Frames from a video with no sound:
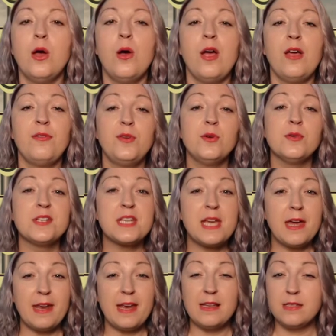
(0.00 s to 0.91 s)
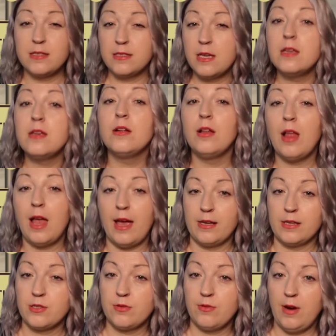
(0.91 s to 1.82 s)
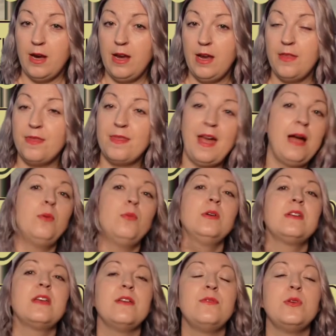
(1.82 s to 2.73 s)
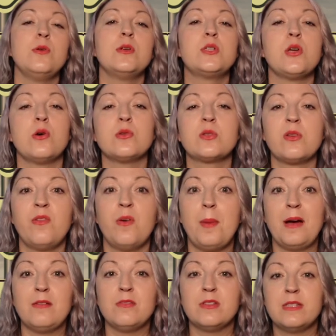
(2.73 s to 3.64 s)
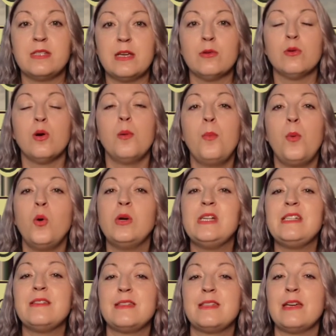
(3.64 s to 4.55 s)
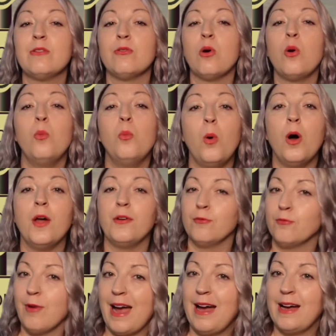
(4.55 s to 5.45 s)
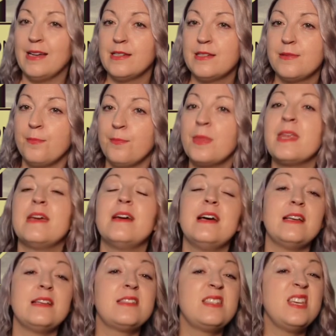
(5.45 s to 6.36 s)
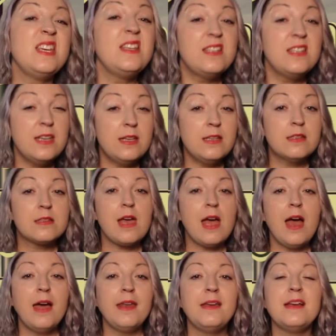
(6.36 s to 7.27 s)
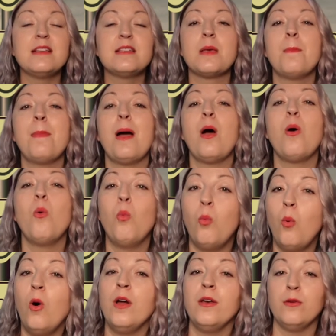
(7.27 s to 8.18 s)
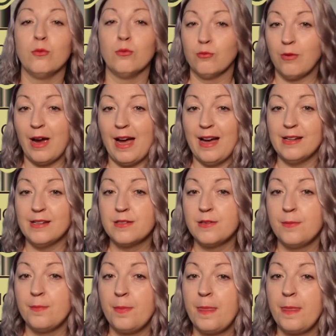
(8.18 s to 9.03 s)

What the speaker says: If you were to get a single X-ray, that would give you a dose of about 0.01 rad. A CT scan is about 1 rad.